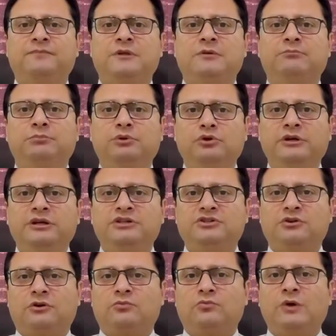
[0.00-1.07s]
bluish
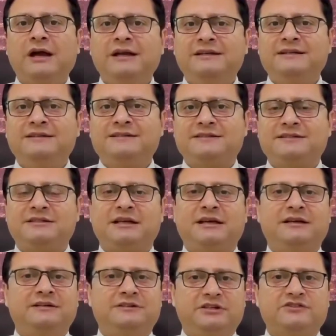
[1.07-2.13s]
or whitish
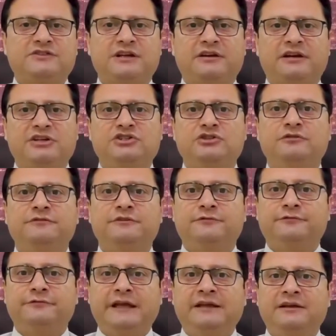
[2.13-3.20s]
discoloration of the
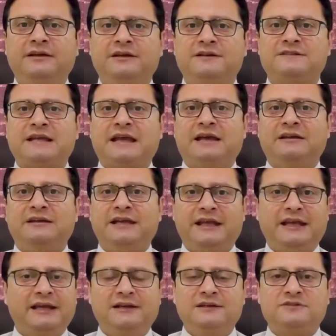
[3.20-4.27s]
fingers and
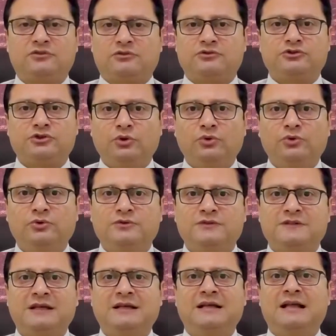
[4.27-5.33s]
nails or
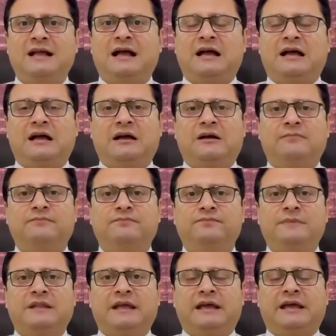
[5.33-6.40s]
toes,
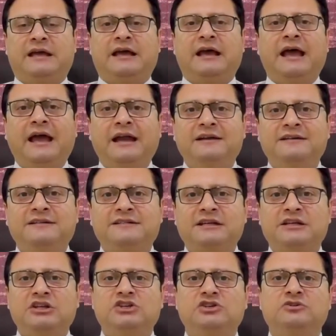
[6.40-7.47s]
and
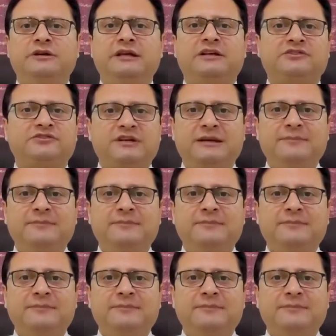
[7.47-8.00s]
extreme